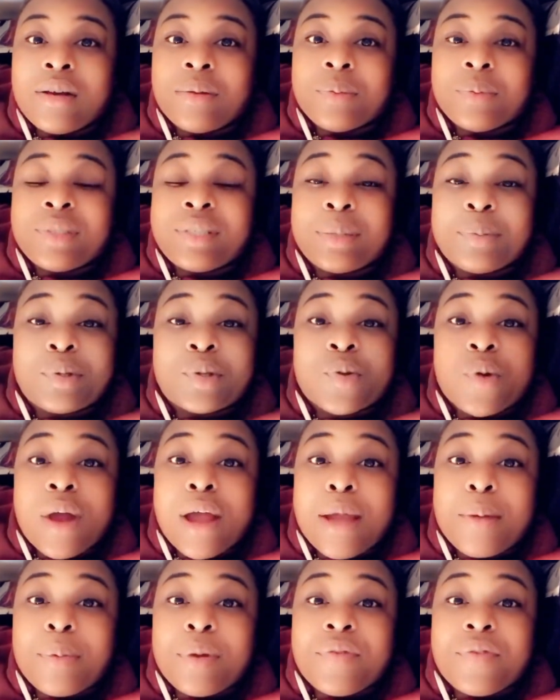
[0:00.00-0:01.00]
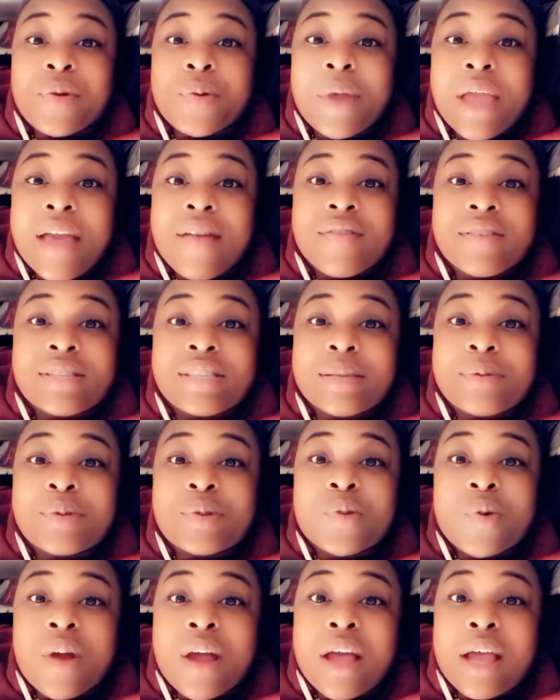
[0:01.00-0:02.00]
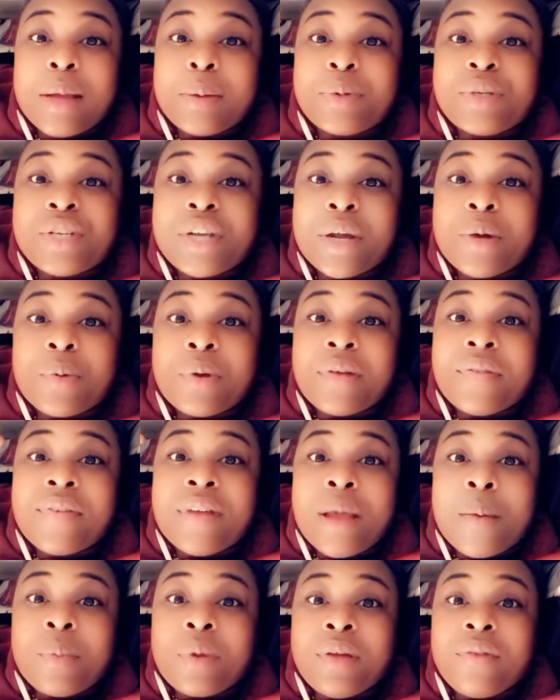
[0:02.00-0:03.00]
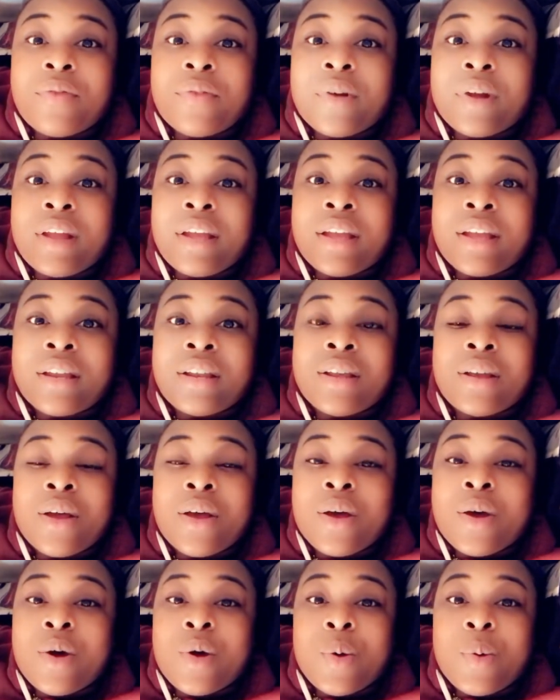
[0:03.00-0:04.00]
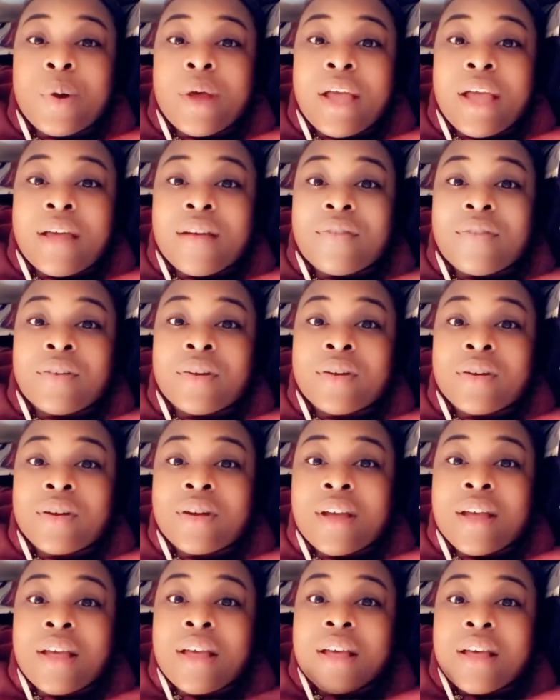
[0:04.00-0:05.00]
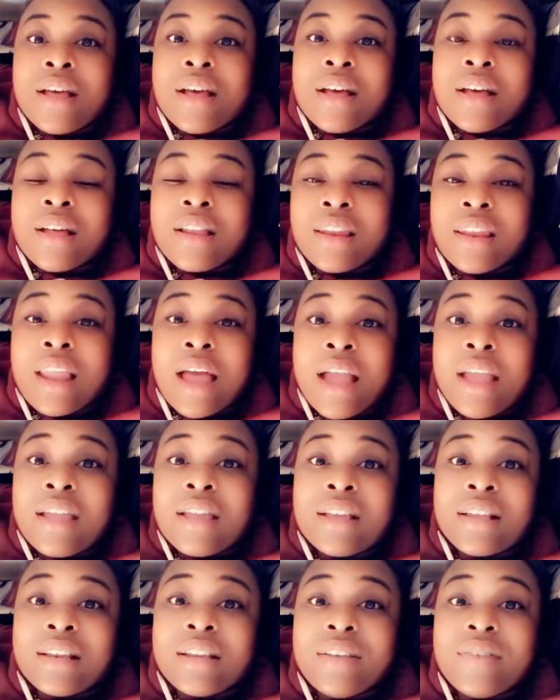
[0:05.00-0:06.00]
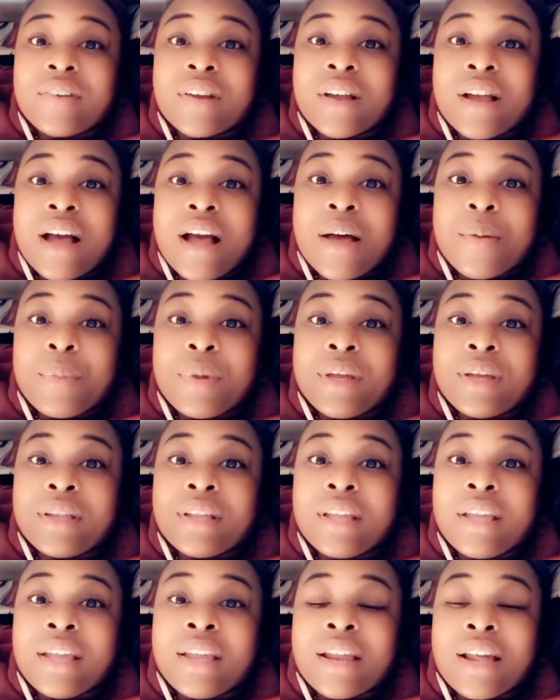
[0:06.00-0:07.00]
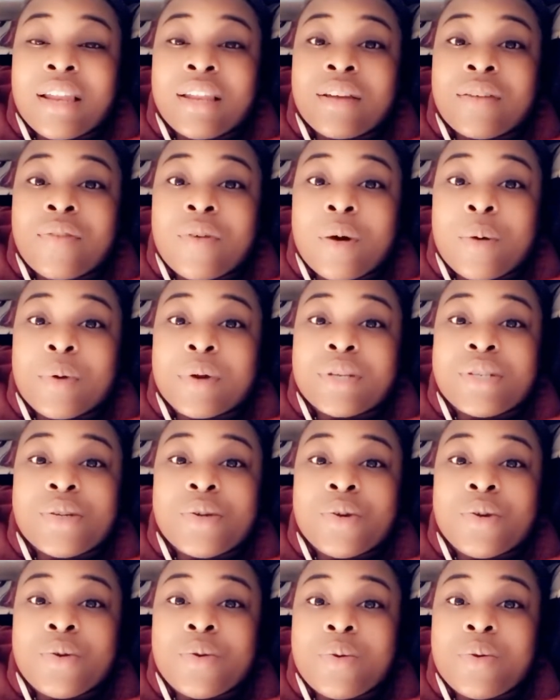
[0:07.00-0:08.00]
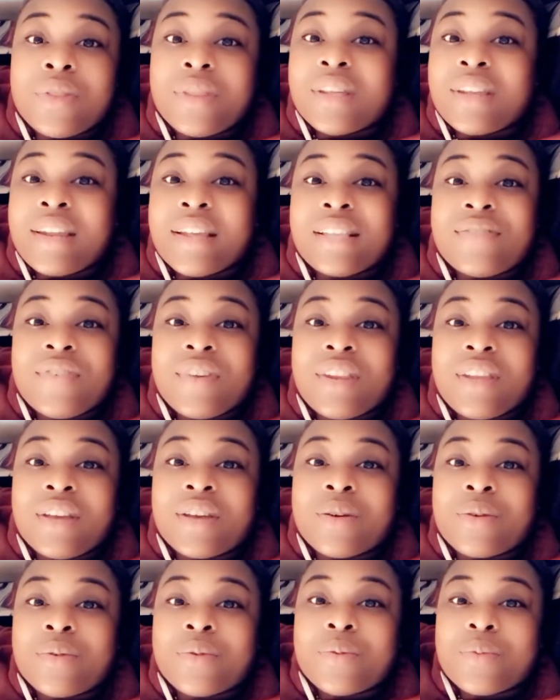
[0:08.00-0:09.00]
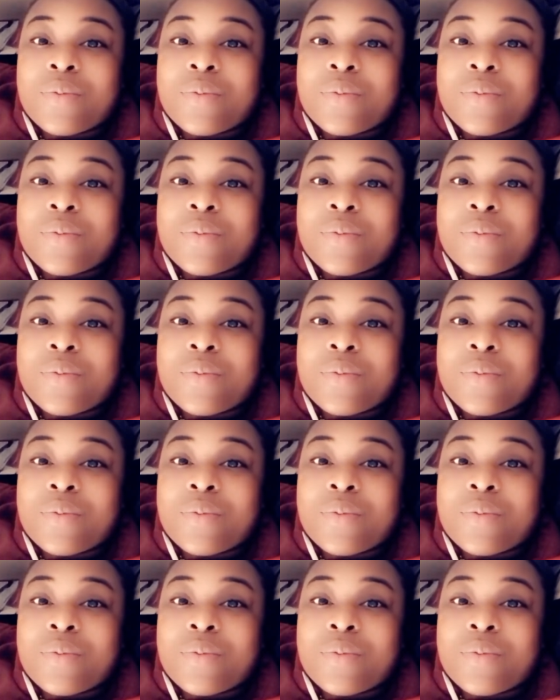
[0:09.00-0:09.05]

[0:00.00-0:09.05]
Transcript: Subscribe if you haven't subscribed. Share with a family, friend, whoever. Leave a comment, and I look forward to the next video.